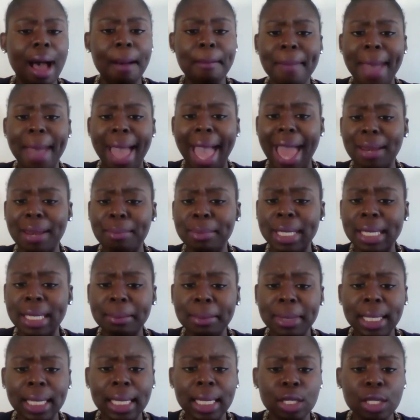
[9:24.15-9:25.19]
Mad
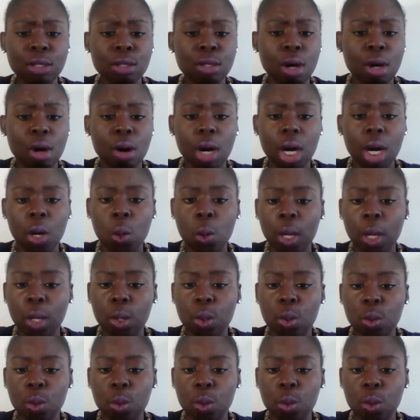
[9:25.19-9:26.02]
Mimi, you know, a quick